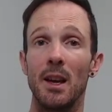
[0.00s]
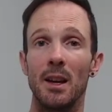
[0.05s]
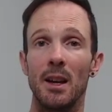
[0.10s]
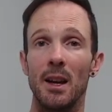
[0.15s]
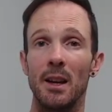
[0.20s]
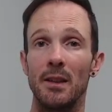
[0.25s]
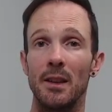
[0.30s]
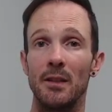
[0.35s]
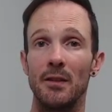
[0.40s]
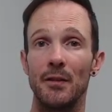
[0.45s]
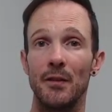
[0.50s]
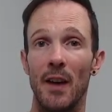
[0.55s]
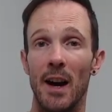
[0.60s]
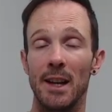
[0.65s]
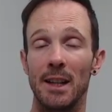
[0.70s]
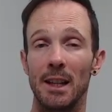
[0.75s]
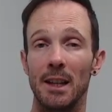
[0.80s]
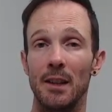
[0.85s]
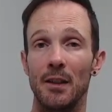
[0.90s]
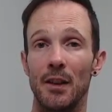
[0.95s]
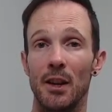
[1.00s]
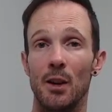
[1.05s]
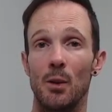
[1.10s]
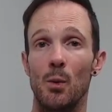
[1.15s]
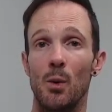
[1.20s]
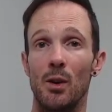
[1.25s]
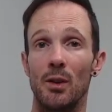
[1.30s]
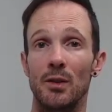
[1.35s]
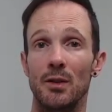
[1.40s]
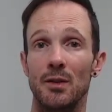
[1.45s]
And then finally there
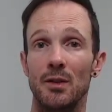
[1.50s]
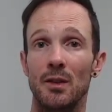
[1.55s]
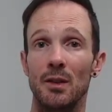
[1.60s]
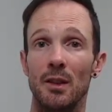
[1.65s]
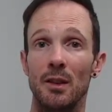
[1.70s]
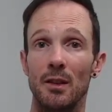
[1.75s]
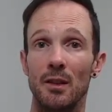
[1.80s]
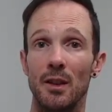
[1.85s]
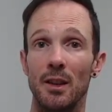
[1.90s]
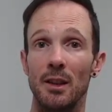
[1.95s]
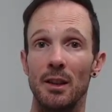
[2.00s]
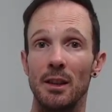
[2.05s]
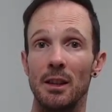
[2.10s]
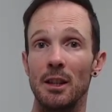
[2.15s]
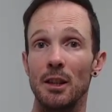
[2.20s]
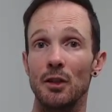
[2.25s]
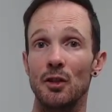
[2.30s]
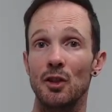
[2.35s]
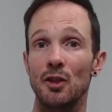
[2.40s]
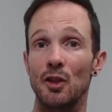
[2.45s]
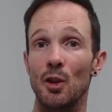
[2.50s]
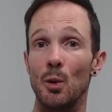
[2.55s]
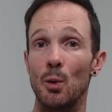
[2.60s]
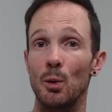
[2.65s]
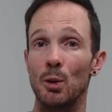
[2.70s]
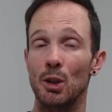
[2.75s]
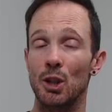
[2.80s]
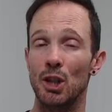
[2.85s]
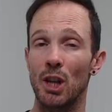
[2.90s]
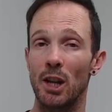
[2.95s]
was the Soul
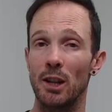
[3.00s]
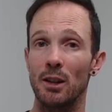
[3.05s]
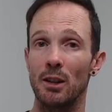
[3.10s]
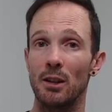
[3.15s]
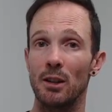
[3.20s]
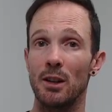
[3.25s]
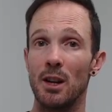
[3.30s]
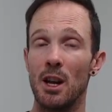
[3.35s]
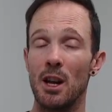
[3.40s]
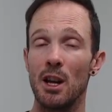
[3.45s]
Shaker,